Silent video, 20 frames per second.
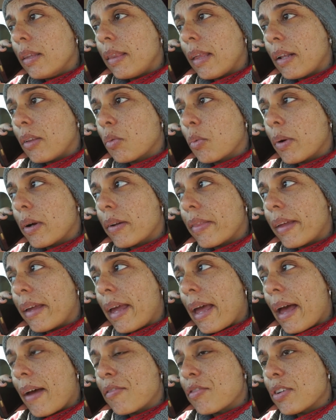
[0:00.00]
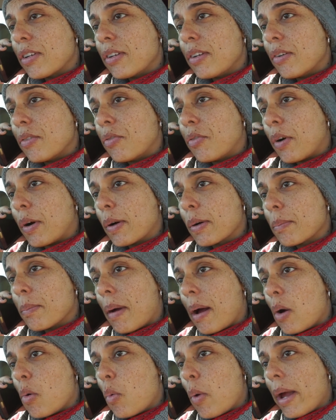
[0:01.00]
That's where they have to divert
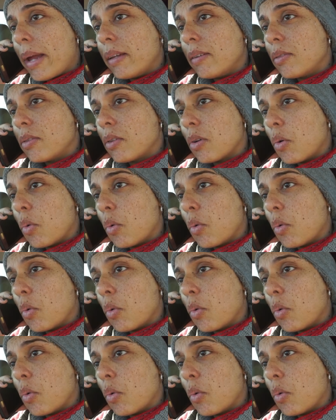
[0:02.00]
my waste